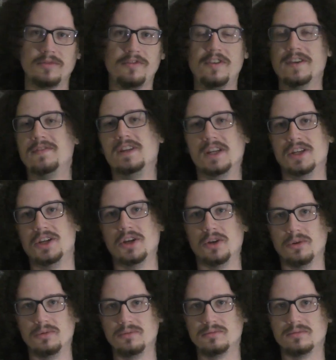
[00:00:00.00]
that the
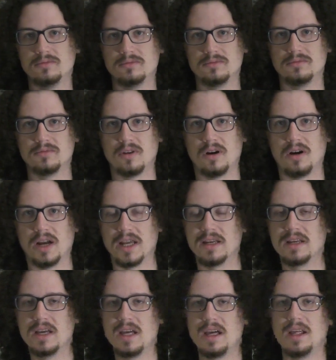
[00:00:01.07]
mean of whatever
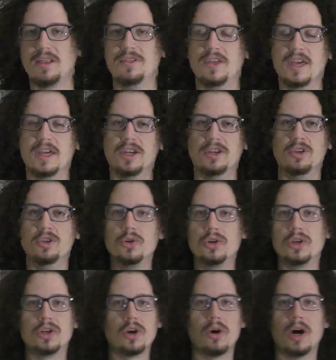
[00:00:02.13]

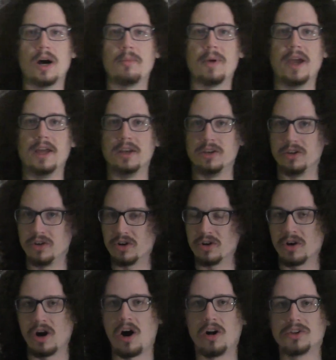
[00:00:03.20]
does not
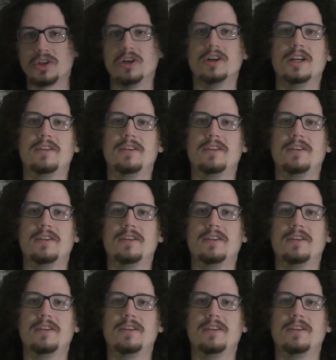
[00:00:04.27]
equal